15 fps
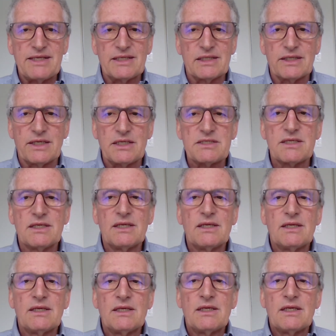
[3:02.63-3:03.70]
elite,
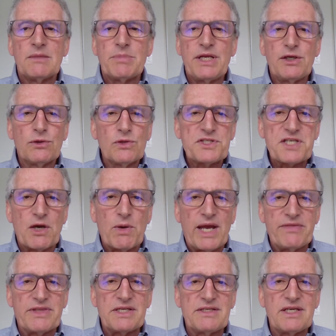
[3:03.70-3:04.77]
but he also
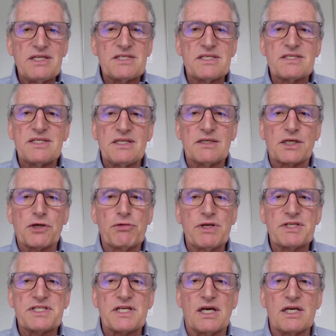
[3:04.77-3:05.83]
had the decency to
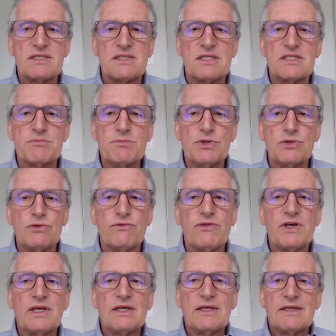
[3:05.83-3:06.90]
criticise this move
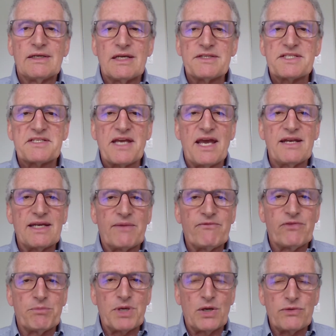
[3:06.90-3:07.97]
and stand up
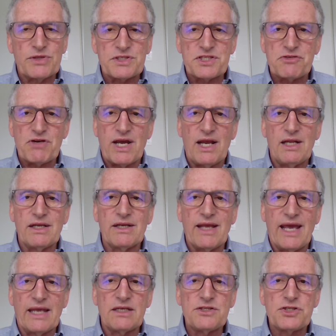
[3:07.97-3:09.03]
for both Australian
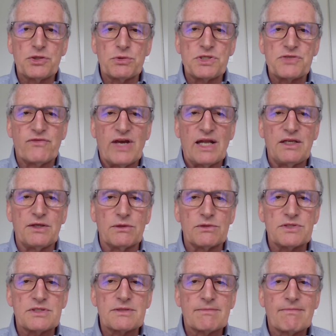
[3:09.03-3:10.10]
and Jewish
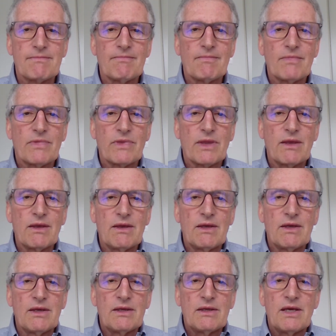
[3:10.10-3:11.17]
values.
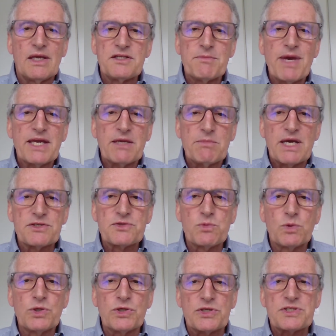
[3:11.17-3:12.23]
And to make matters
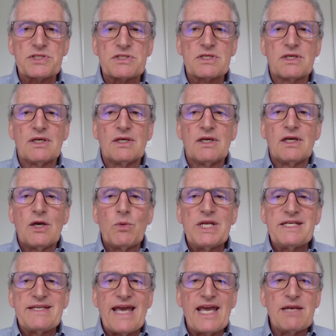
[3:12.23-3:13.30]
worse,
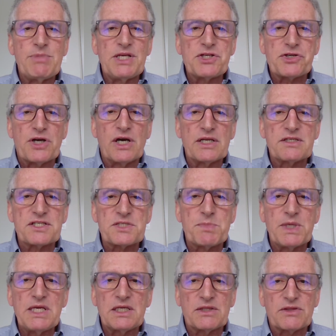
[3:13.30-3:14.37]
when Danby tried to
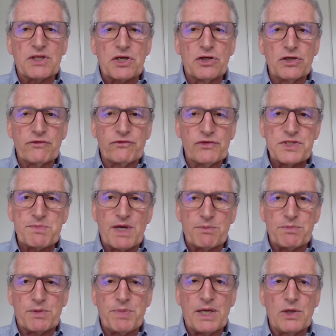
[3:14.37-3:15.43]
speak at the conference by
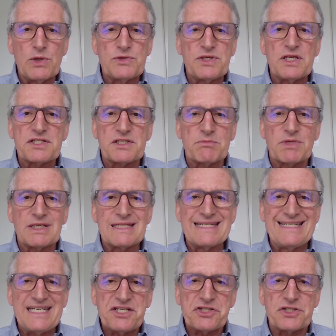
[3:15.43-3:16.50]
proposing some
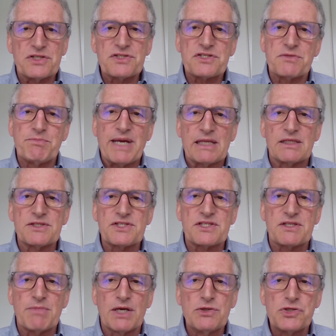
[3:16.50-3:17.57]
conditions to balance
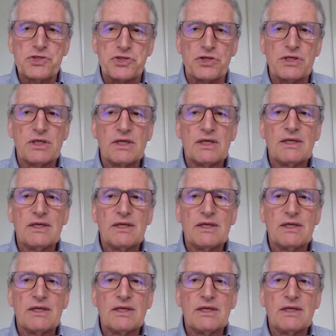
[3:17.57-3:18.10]
the motion,